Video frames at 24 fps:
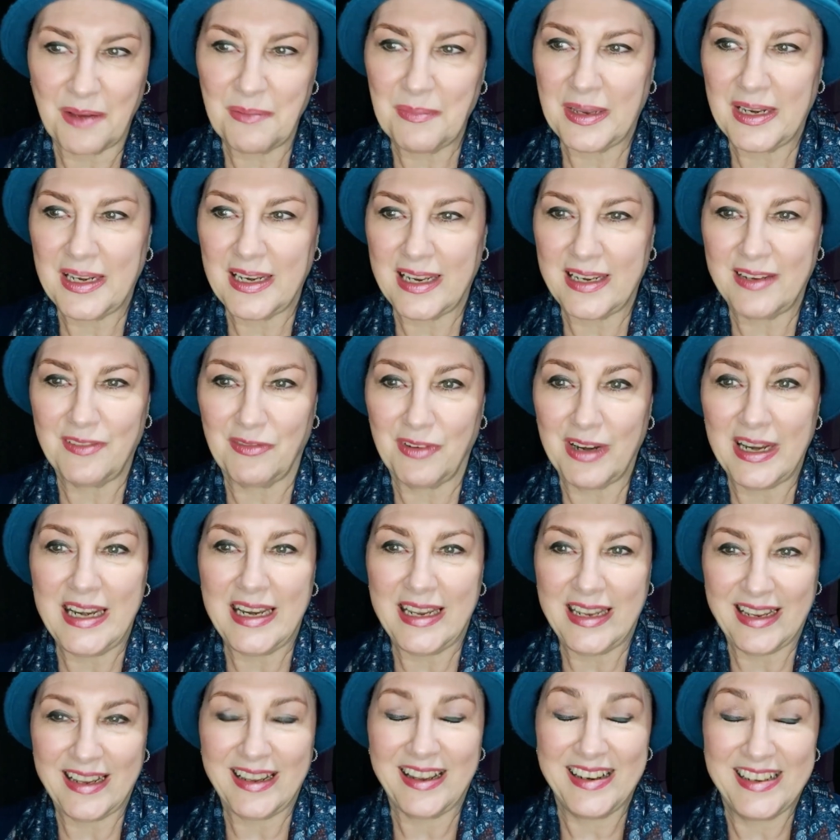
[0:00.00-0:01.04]
I mean,
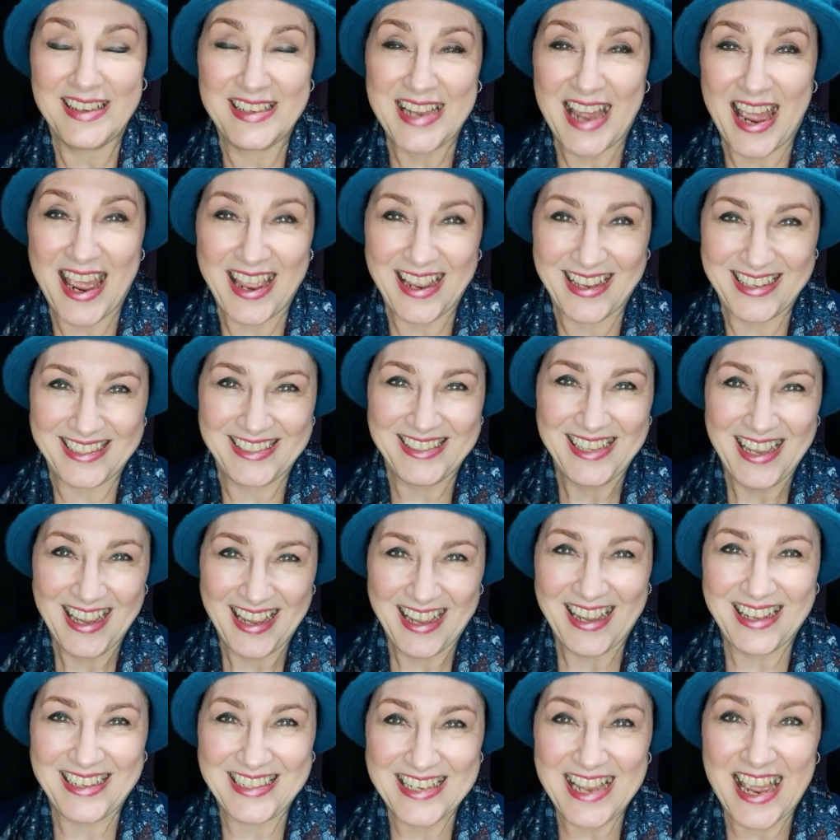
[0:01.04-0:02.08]
it takes
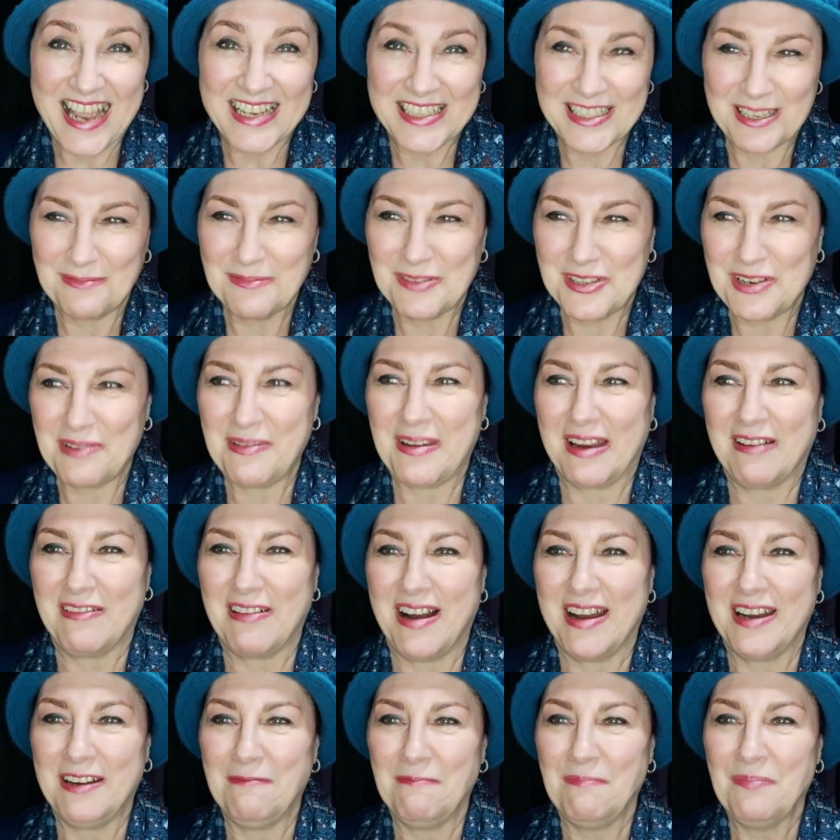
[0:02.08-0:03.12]
some doing,
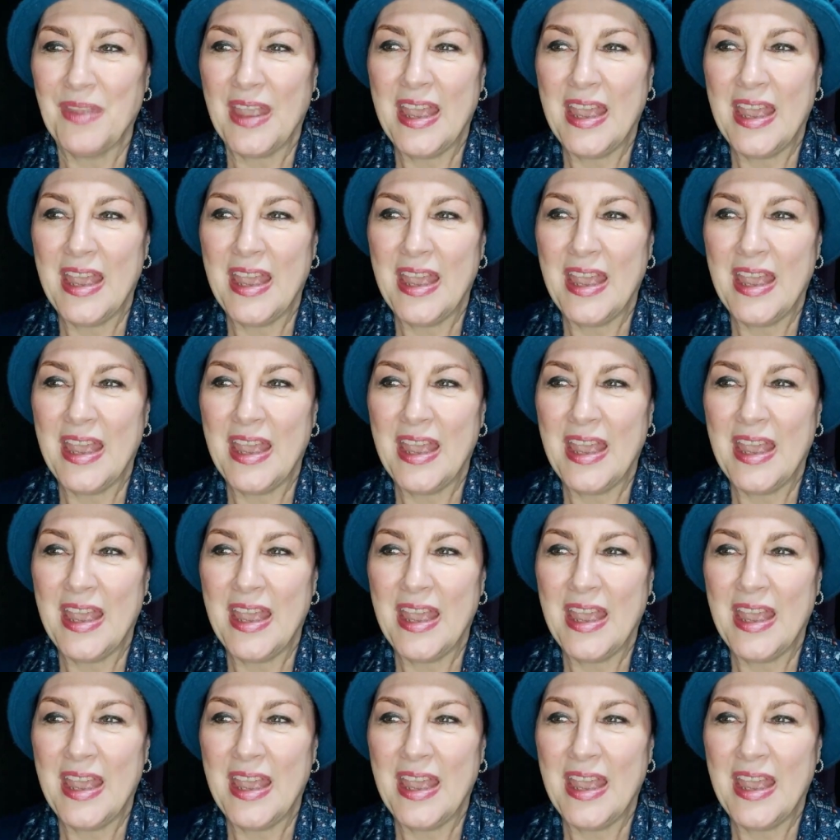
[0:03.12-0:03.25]
right?